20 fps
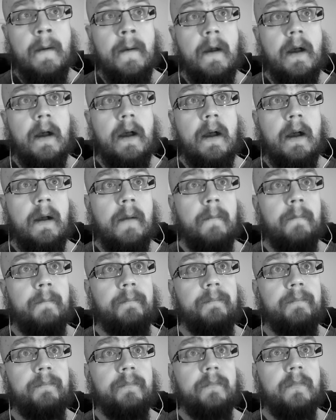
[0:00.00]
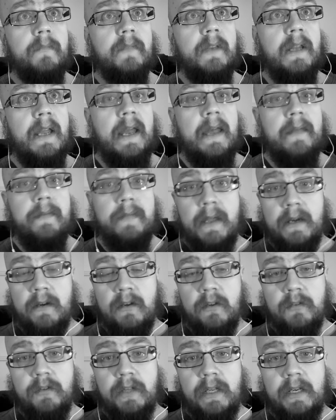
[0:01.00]
um, and then
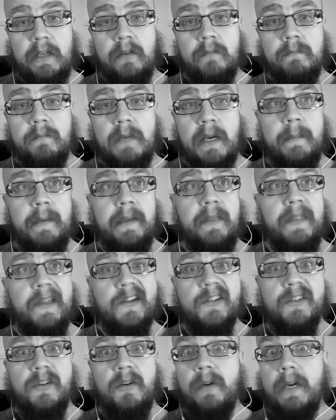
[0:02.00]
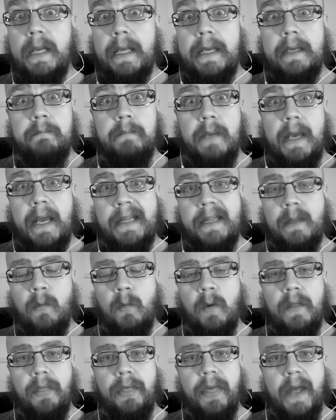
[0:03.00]
continue. I mean, there's only
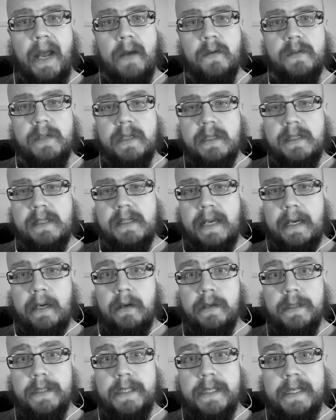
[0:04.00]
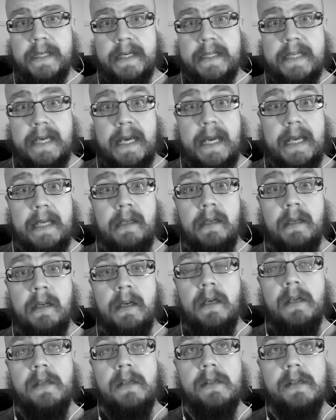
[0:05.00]
81,000 seconds in a day,
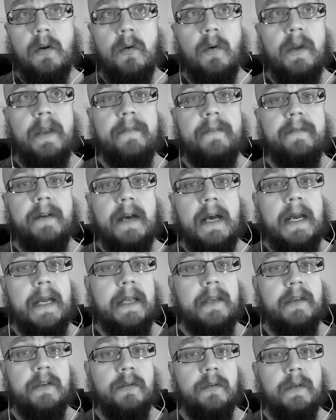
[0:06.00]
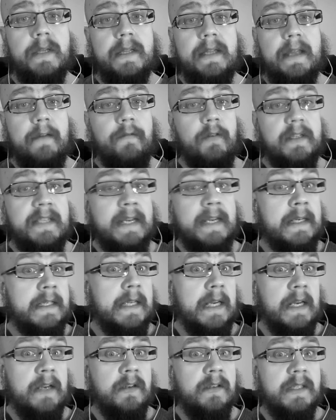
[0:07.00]
so if I do it every 10
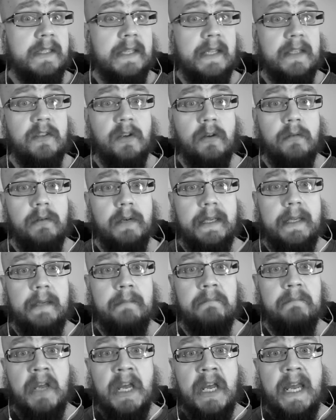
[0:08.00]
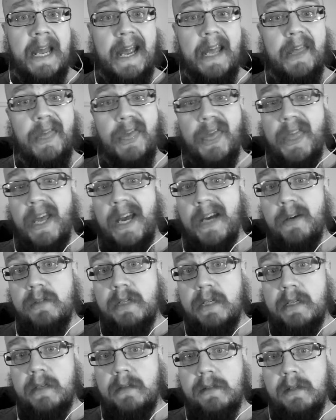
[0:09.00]
seconds, that's only
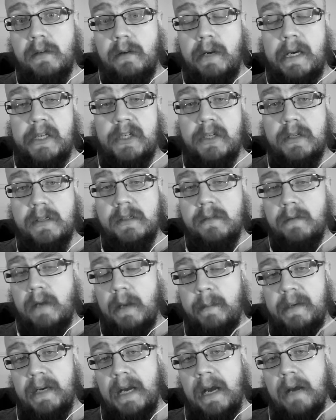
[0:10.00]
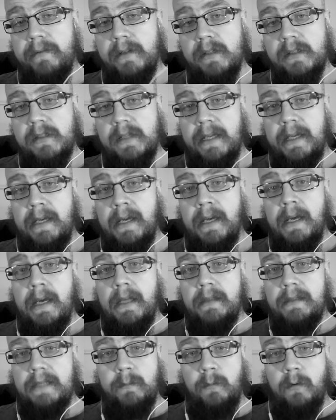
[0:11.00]
8,000 screenshots. I mean, obviously,
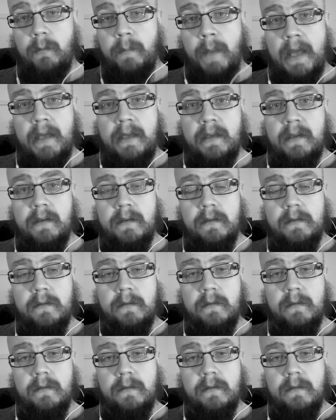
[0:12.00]
that will make